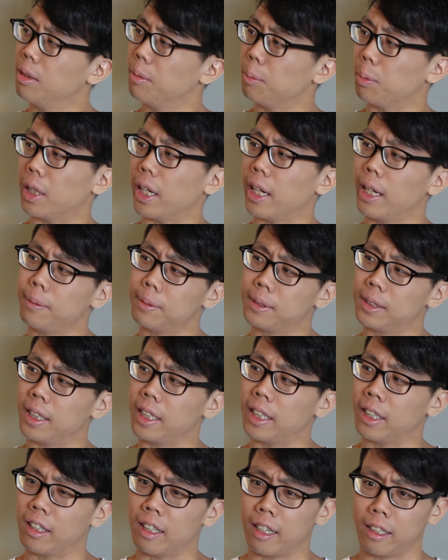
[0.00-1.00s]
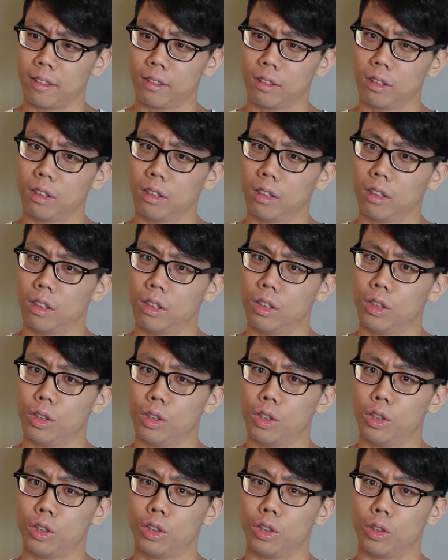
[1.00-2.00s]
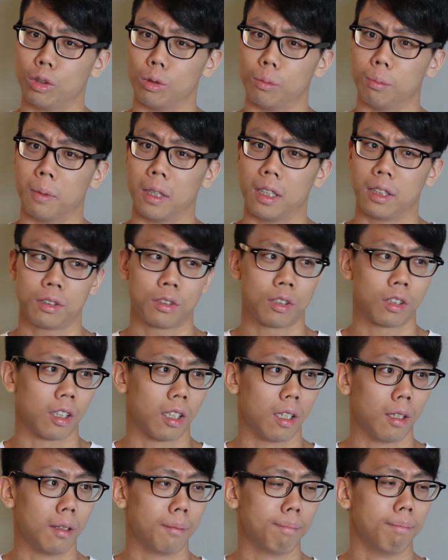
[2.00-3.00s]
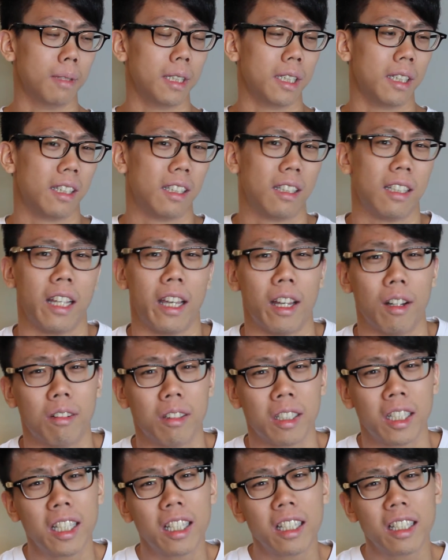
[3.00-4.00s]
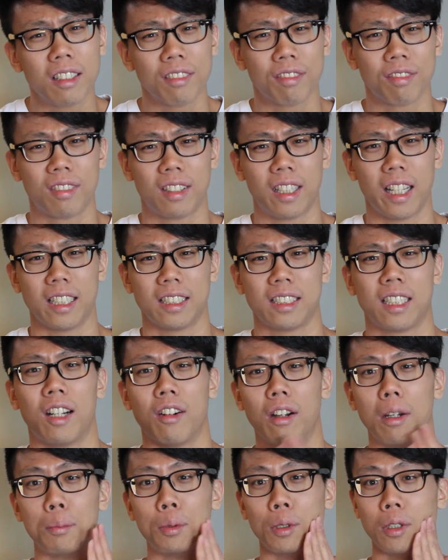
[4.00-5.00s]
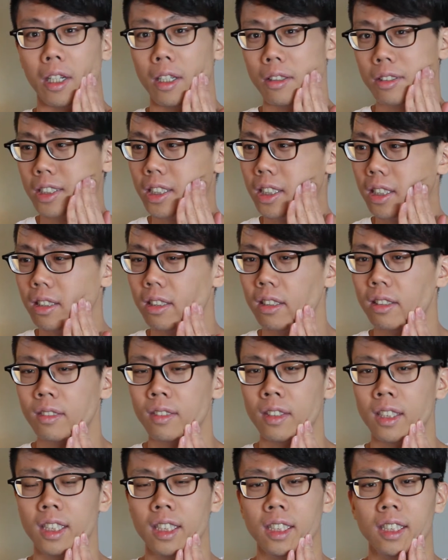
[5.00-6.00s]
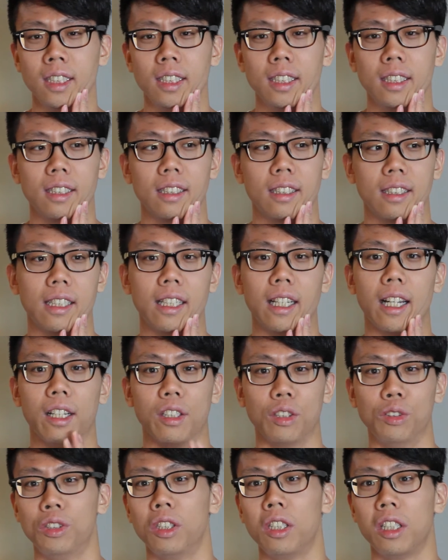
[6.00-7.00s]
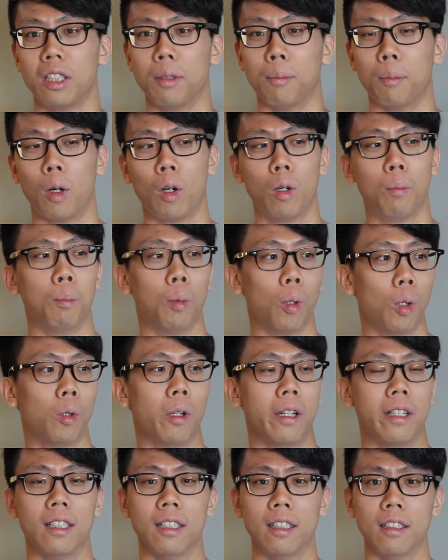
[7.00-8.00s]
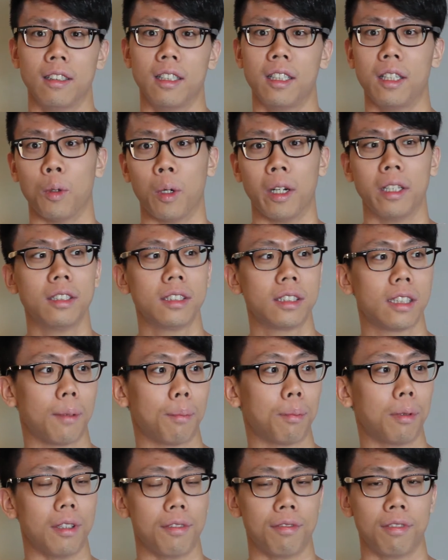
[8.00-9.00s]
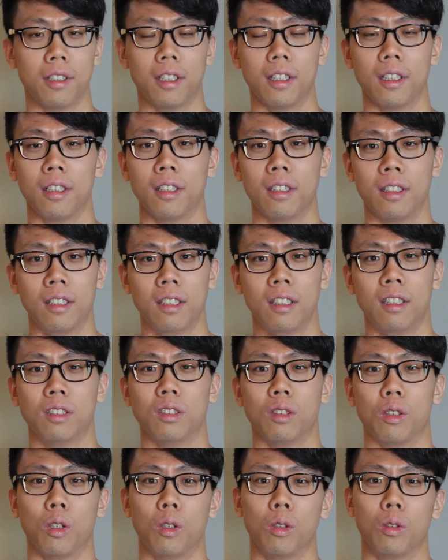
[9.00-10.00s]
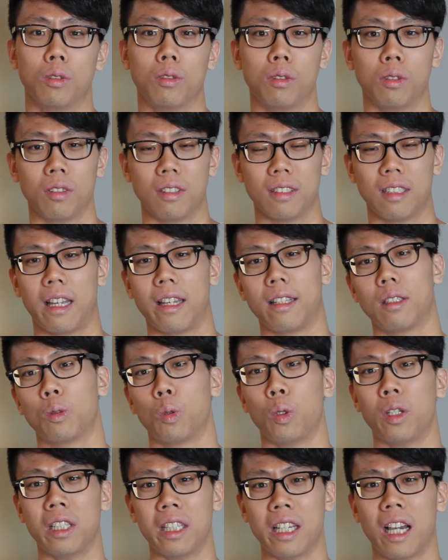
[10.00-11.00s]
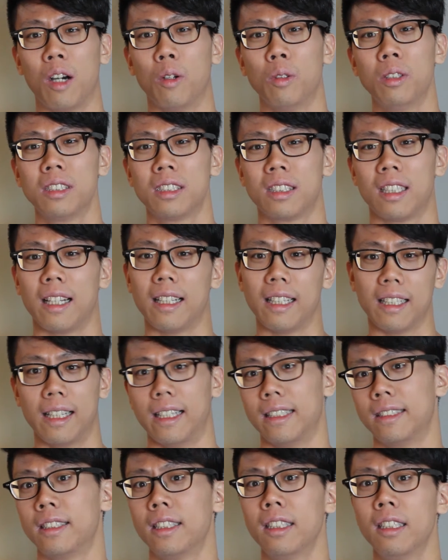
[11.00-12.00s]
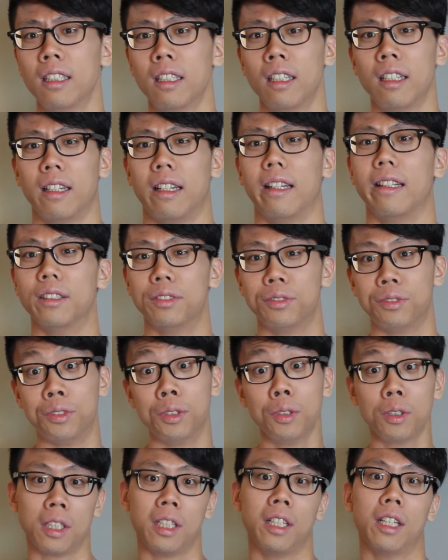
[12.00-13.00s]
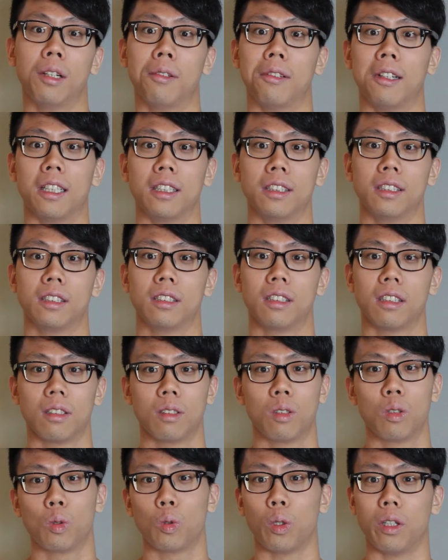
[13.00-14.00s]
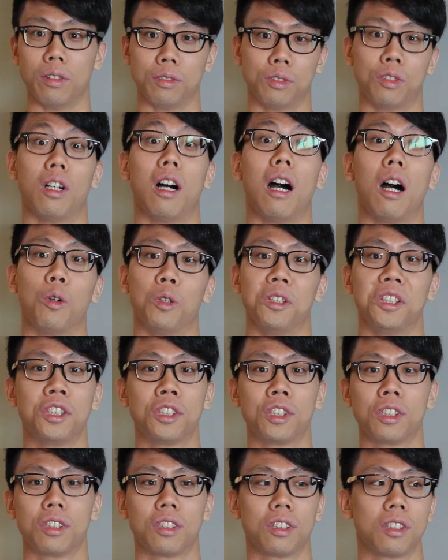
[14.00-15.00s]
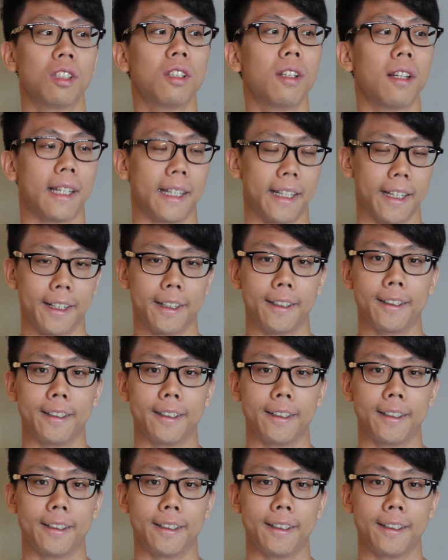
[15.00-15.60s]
perhaps things like Sumatra Belhi, if that's how I pronounce it. Yeah, usually the more bold and early ones, I prefer to go like 20 hours, slightly lesser. And the fruitier ones, 24 hours. Yeah.